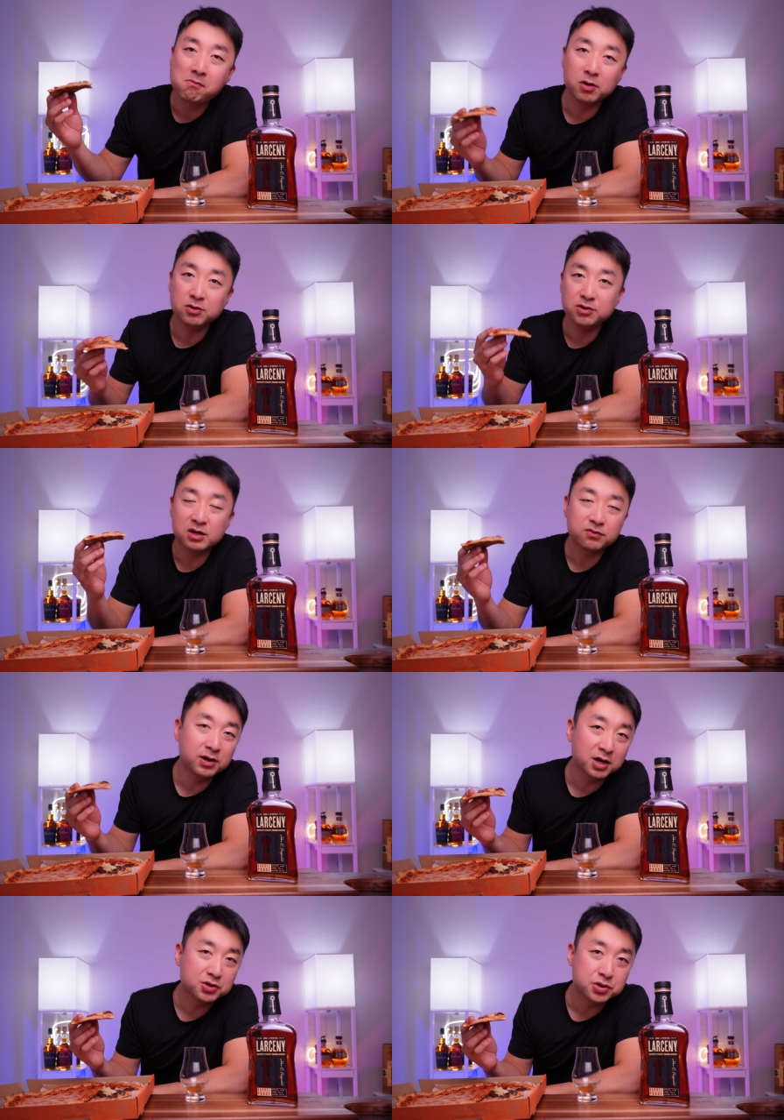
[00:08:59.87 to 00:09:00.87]
When you ask
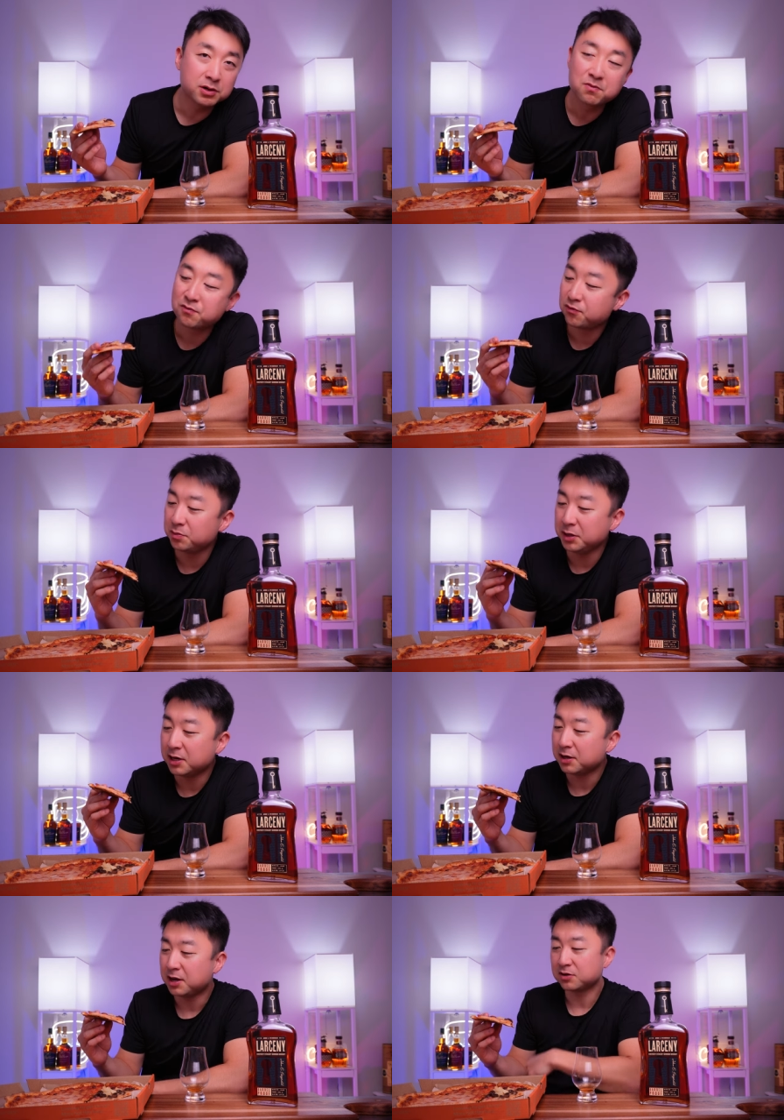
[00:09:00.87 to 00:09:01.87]
for extra, for
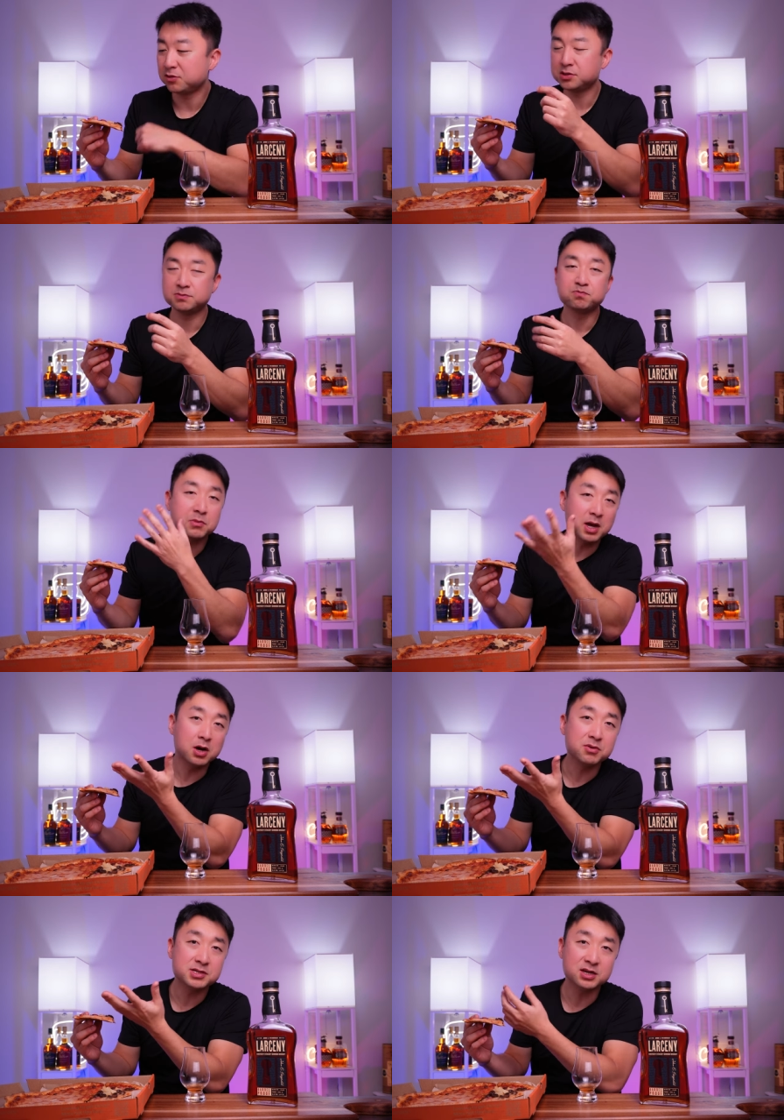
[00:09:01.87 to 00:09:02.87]
me, I always I
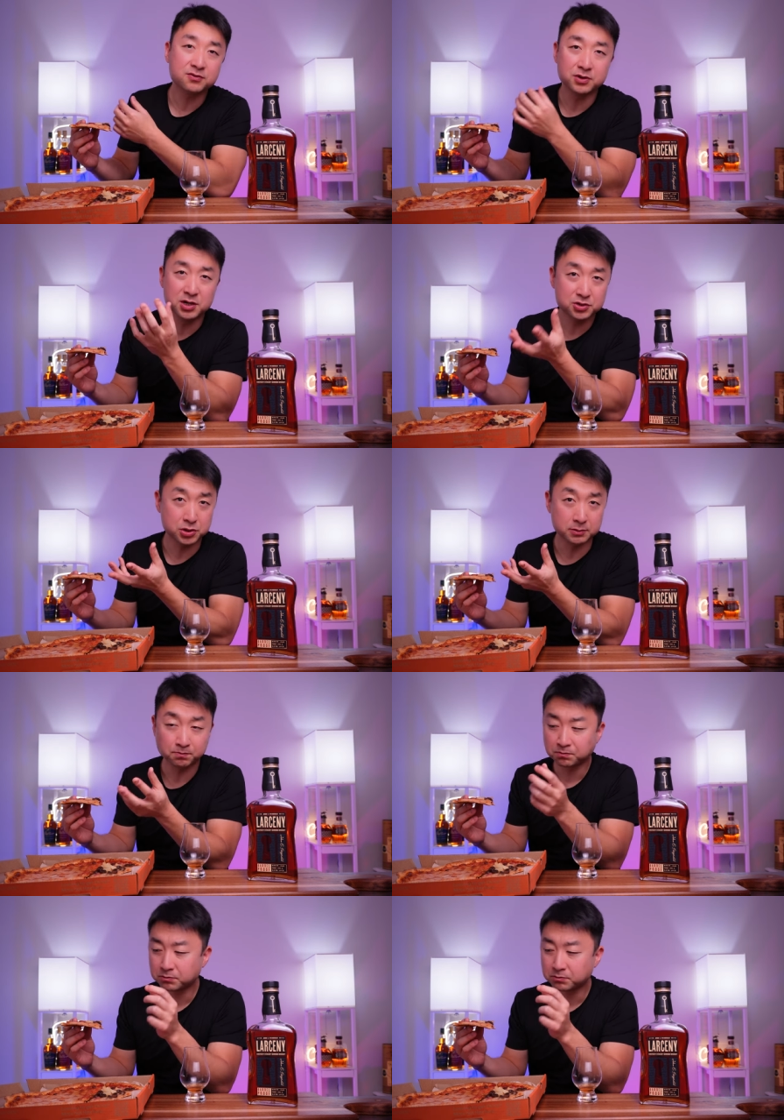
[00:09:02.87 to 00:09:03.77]
always ask for extra